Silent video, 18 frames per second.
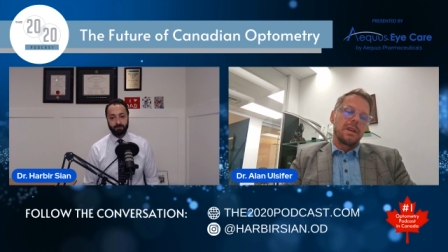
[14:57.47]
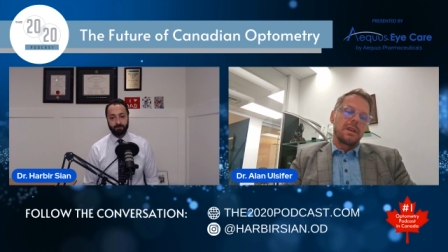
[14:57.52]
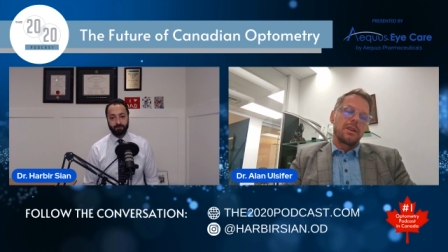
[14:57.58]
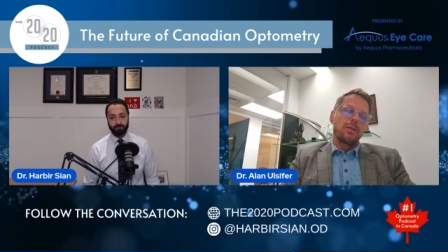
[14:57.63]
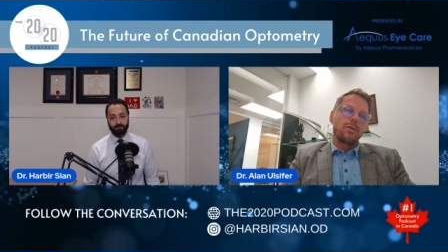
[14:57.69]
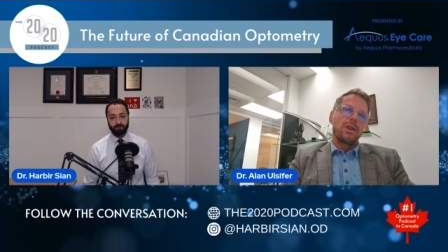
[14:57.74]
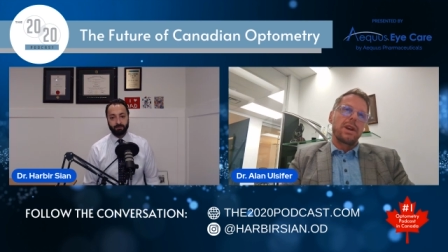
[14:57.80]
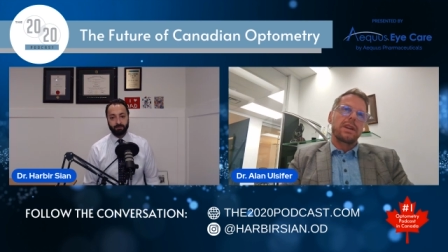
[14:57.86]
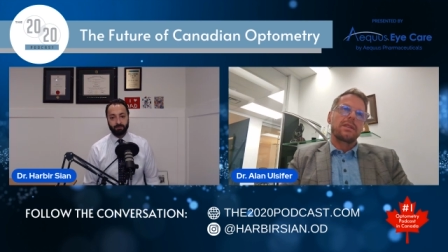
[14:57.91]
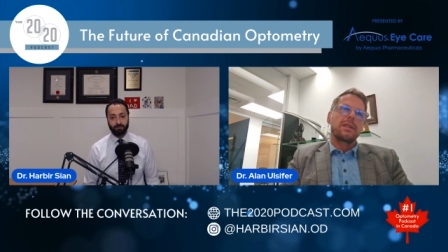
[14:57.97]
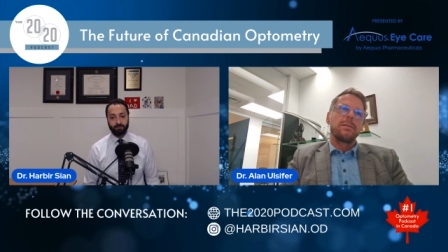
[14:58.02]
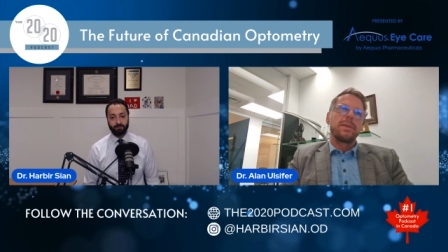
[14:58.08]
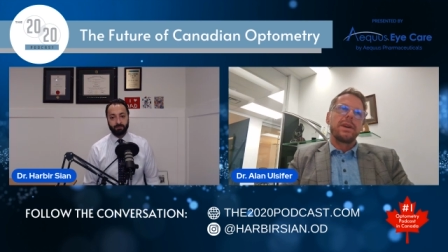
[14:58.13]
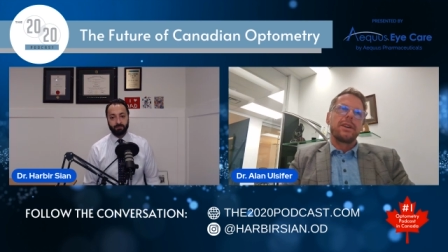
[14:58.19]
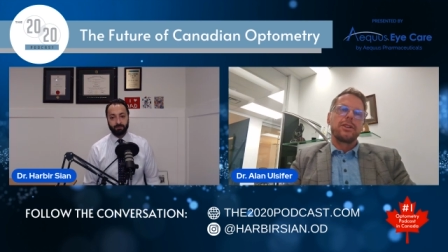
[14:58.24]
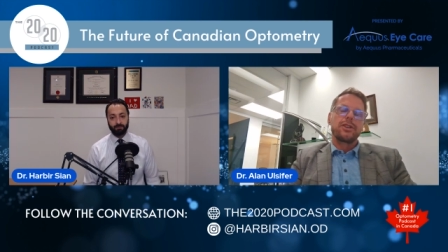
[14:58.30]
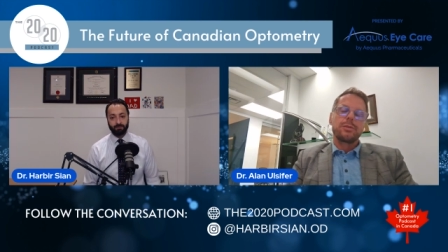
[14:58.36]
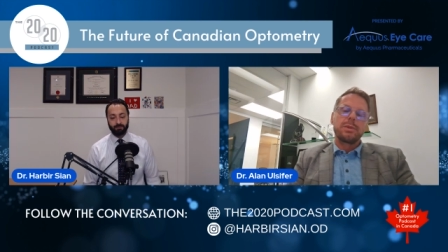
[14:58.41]
Correct. The
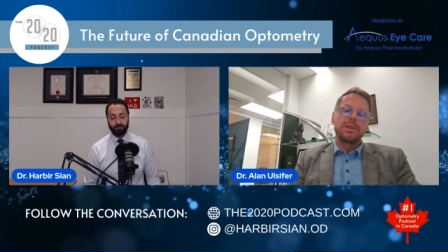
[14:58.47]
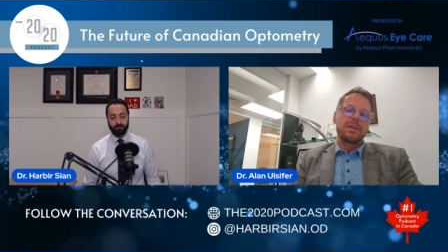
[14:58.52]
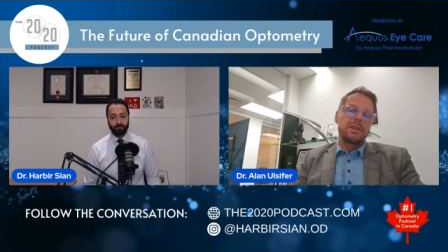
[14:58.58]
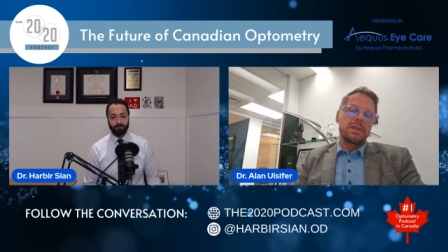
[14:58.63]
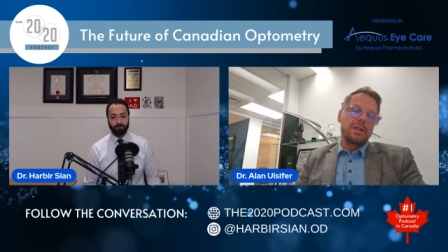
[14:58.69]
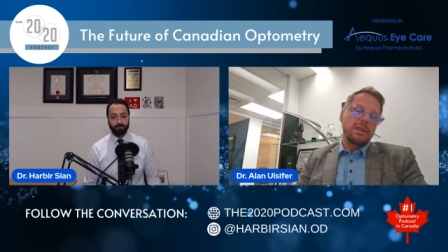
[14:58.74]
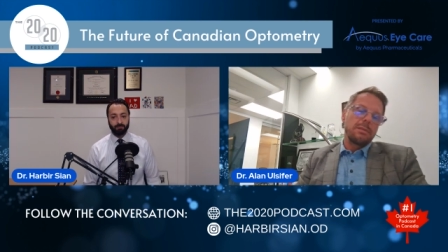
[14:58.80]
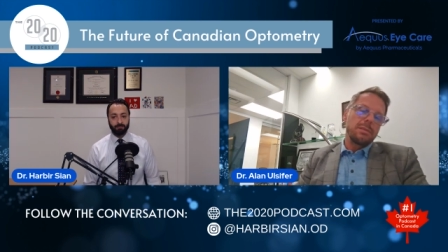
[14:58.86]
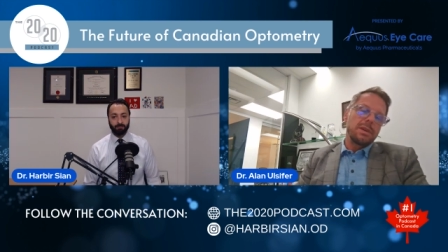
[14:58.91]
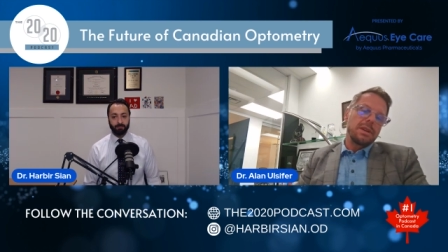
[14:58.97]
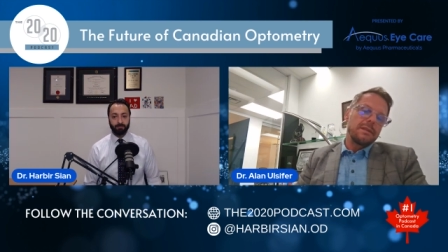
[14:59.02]
management team